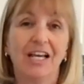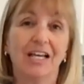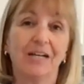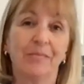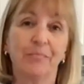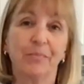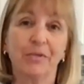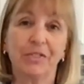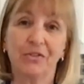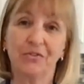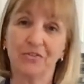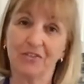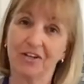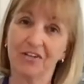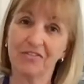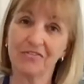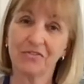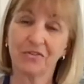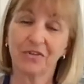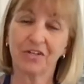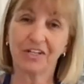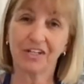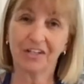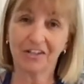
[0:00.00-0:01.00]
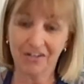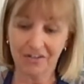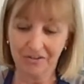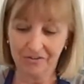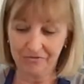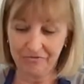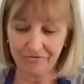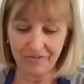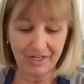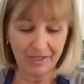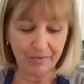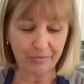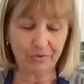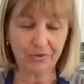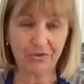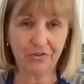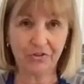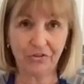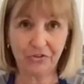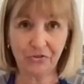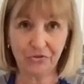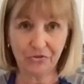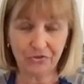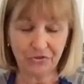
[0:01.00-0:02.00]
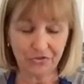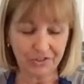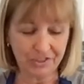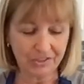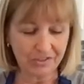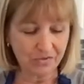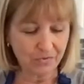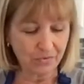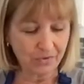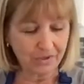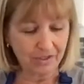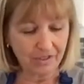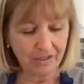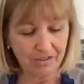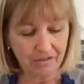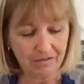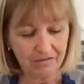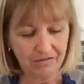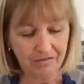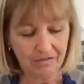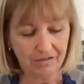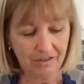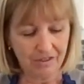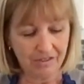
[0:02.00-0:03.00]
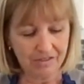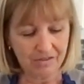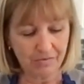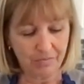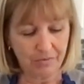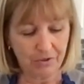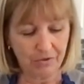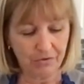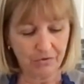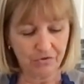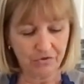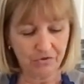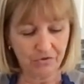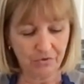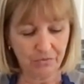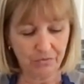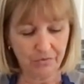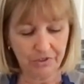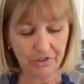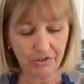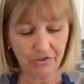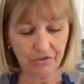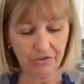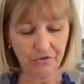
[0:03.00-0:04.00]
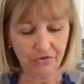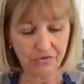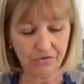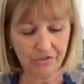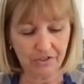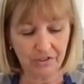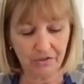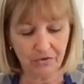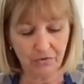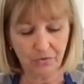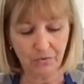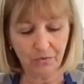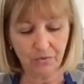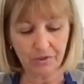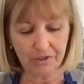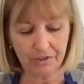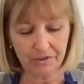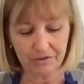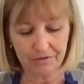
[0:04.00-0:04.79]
but you're also getting all the fiber and the nutrients with it, as opposed to when you're using an oil.